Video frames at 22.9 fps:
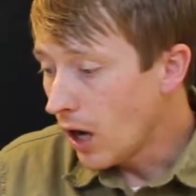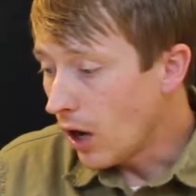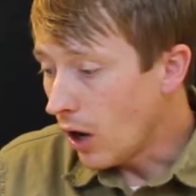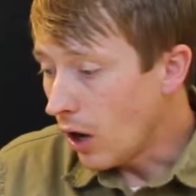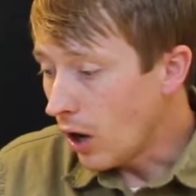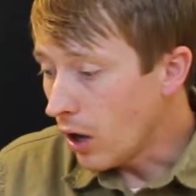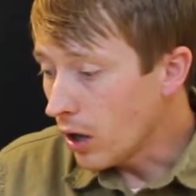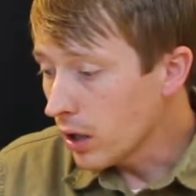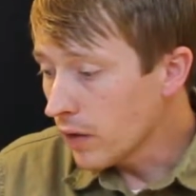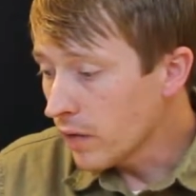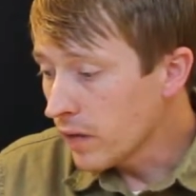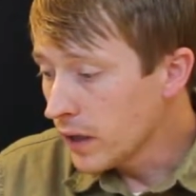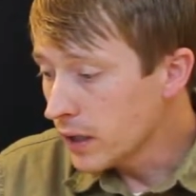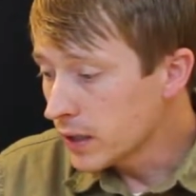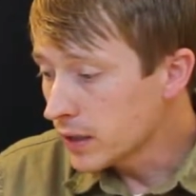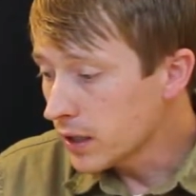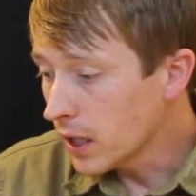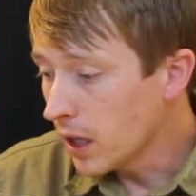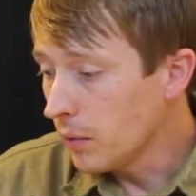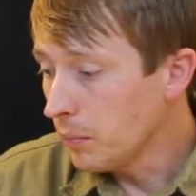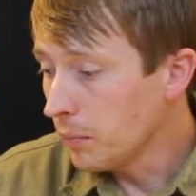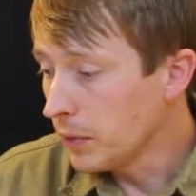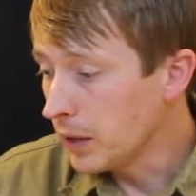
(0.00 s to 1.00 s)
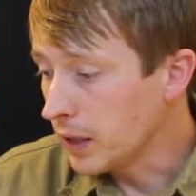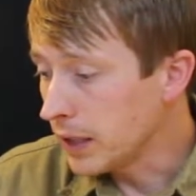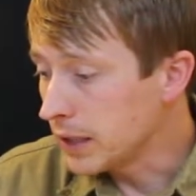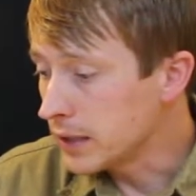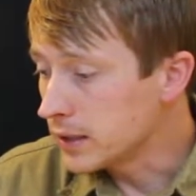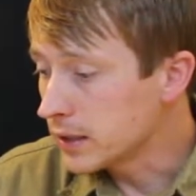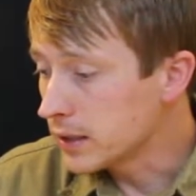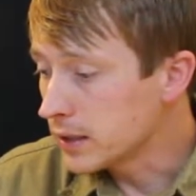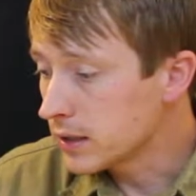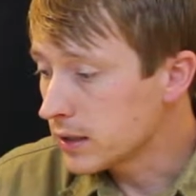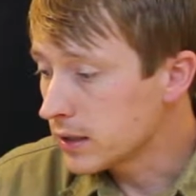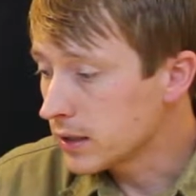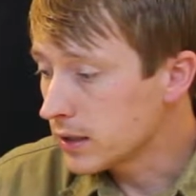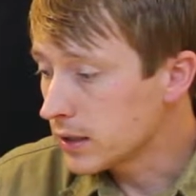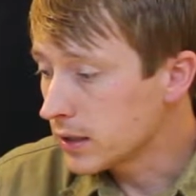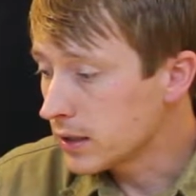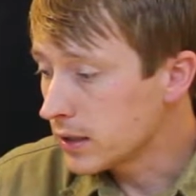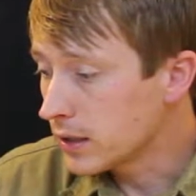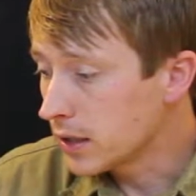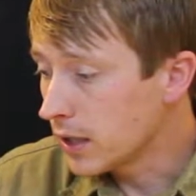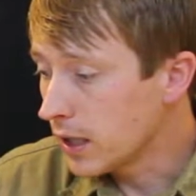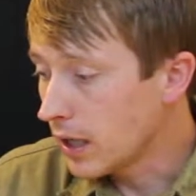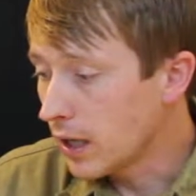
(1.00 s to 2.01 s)
All of these companies
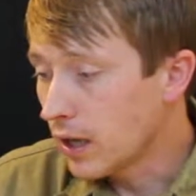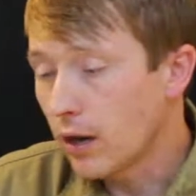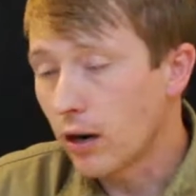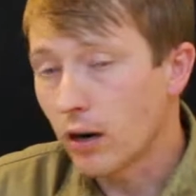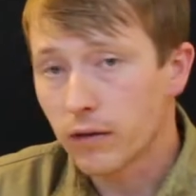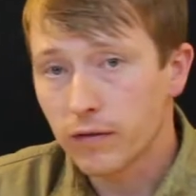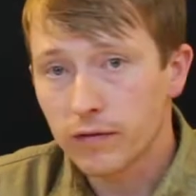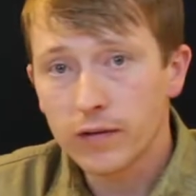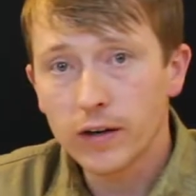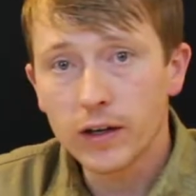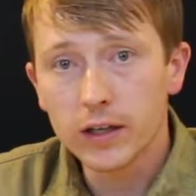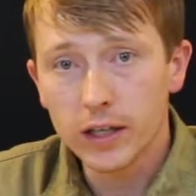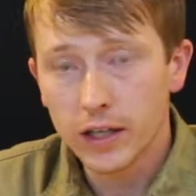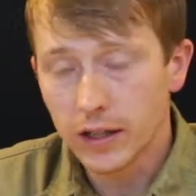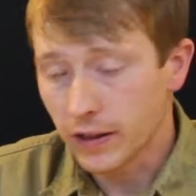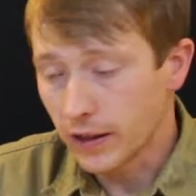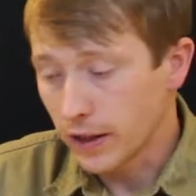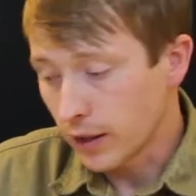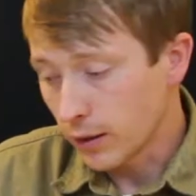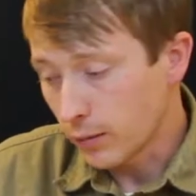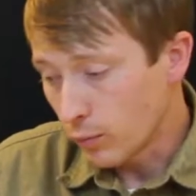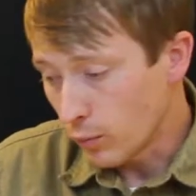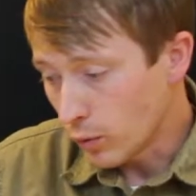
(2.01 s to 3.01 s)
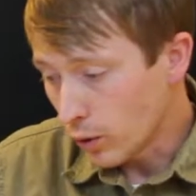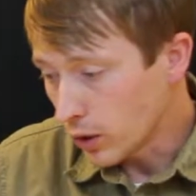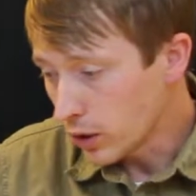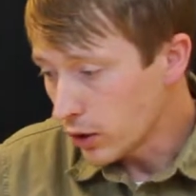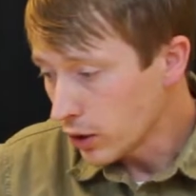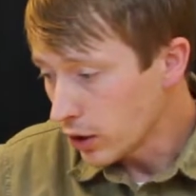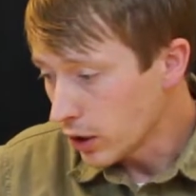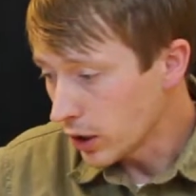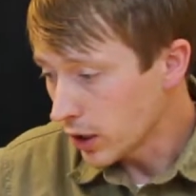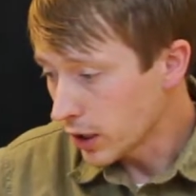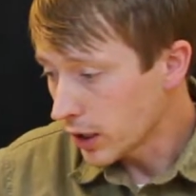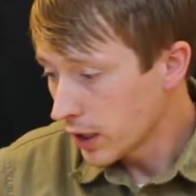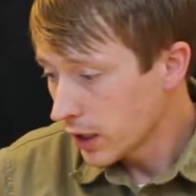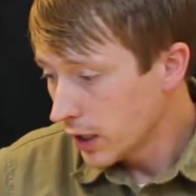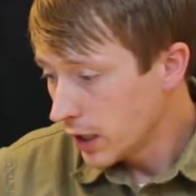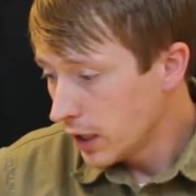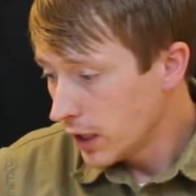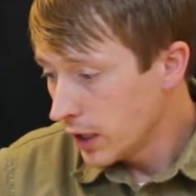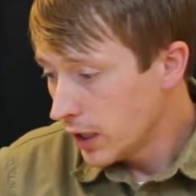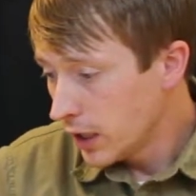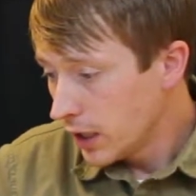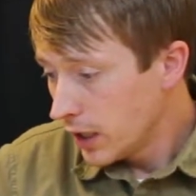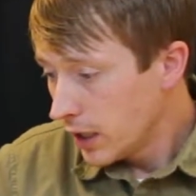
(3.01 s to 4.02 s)
are funding them. Well, look,
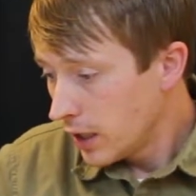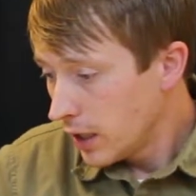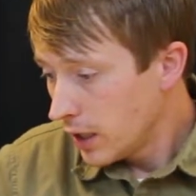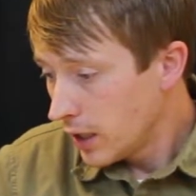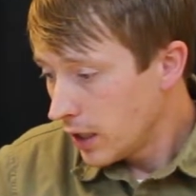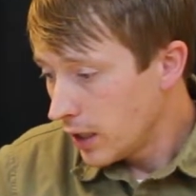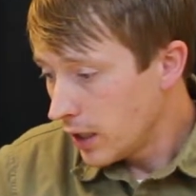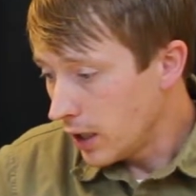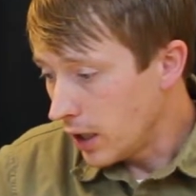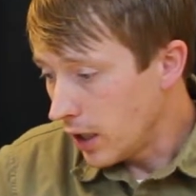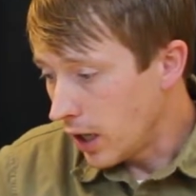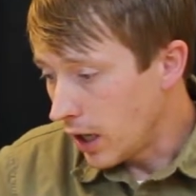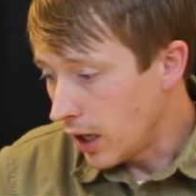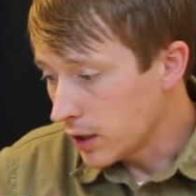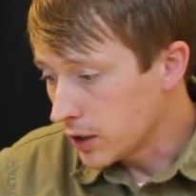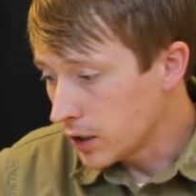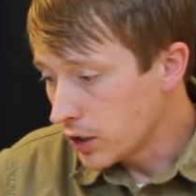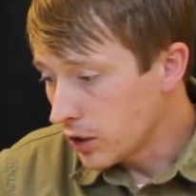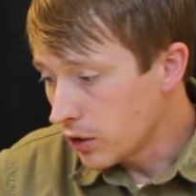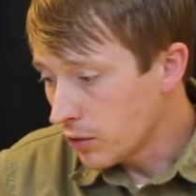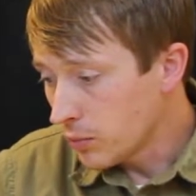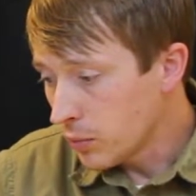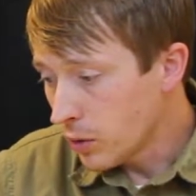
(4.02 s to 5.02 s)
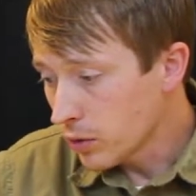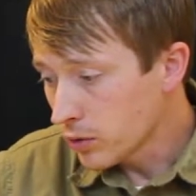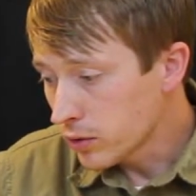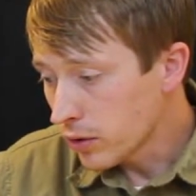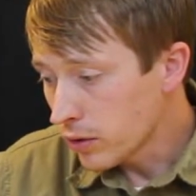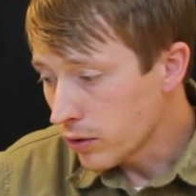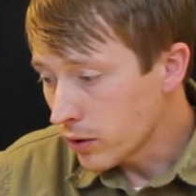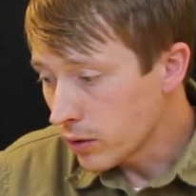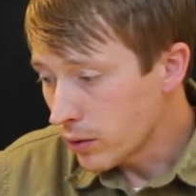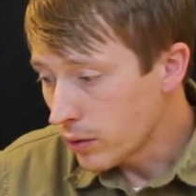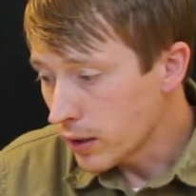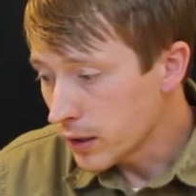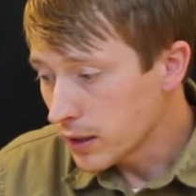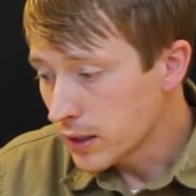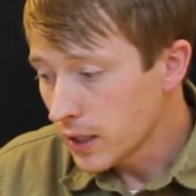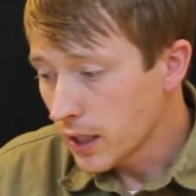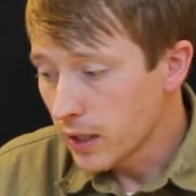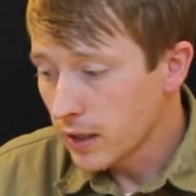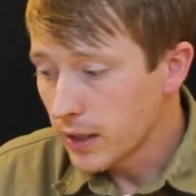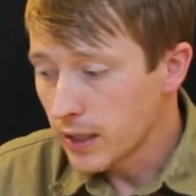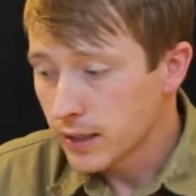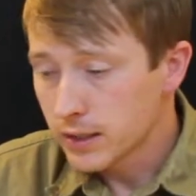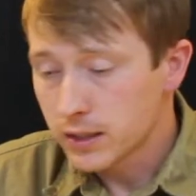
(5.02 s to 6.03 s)
Ajinomoto
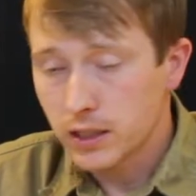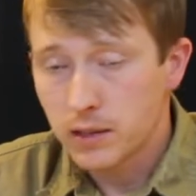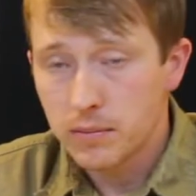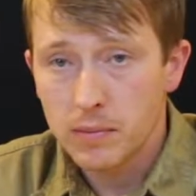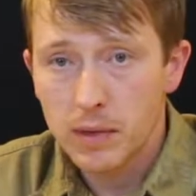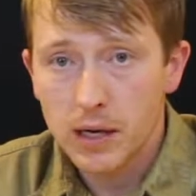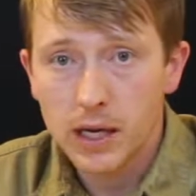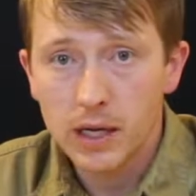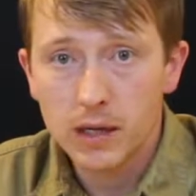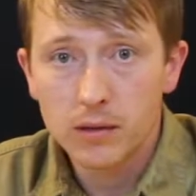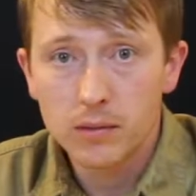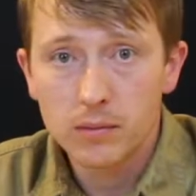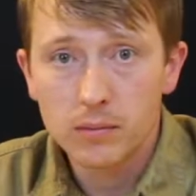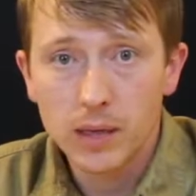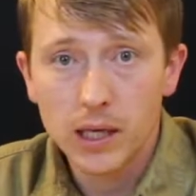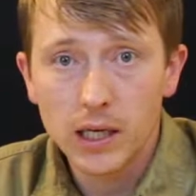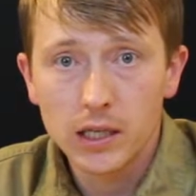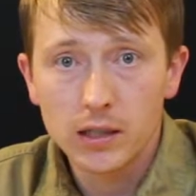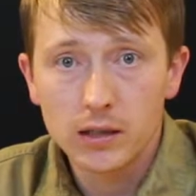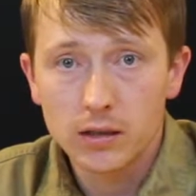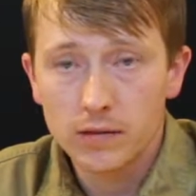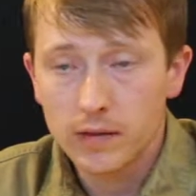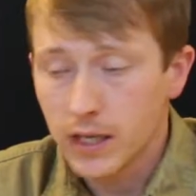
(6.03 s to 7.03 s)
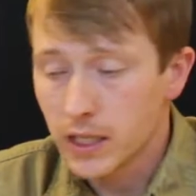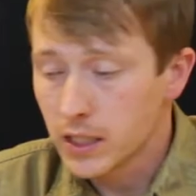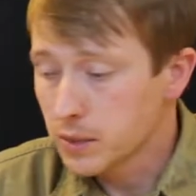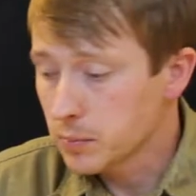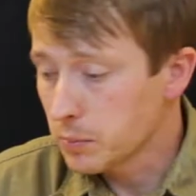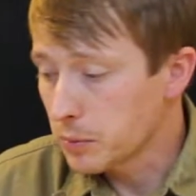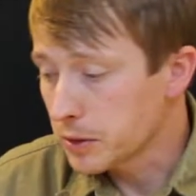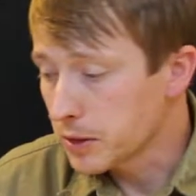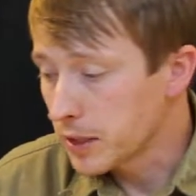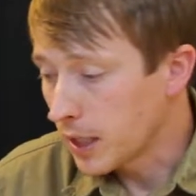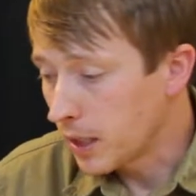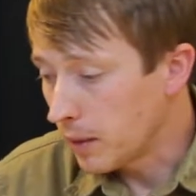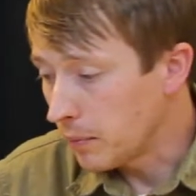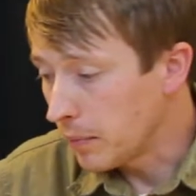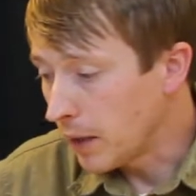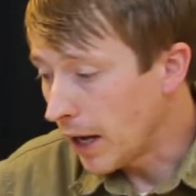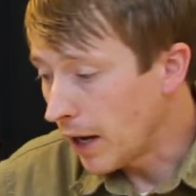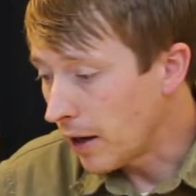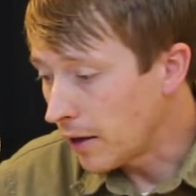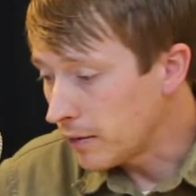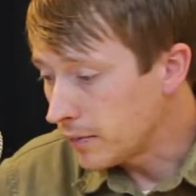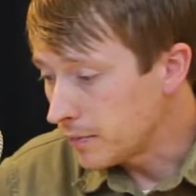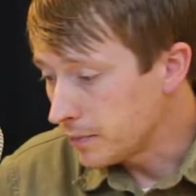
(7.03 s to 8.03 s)
USA, that's the main maker of aspartame
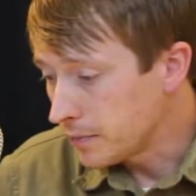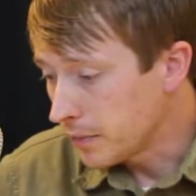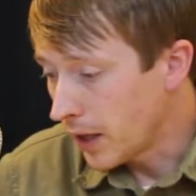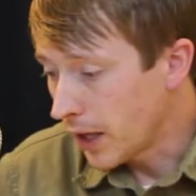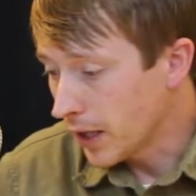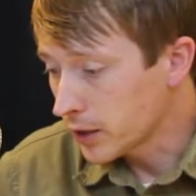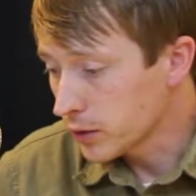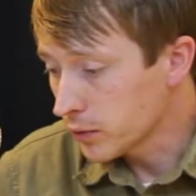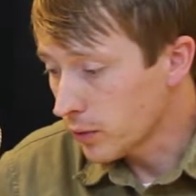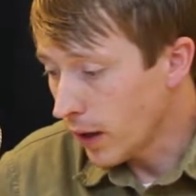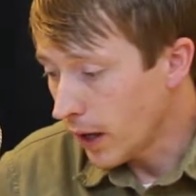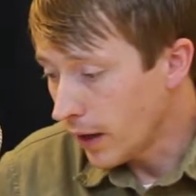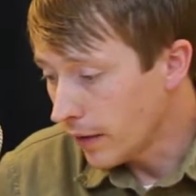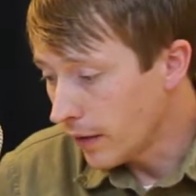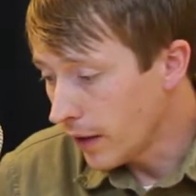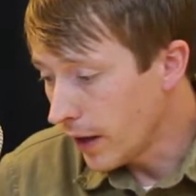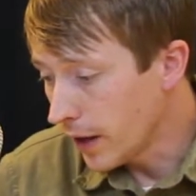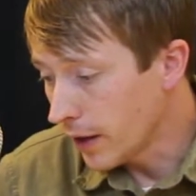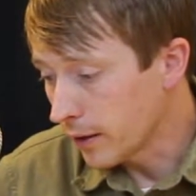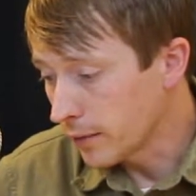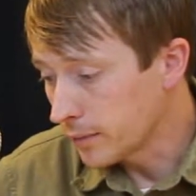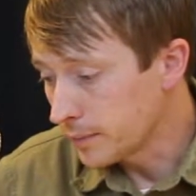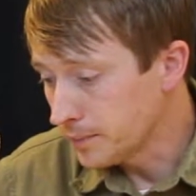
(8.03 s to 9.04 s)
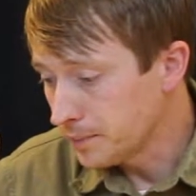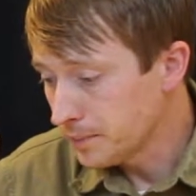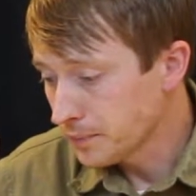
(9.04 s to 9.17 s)
now. That's right there.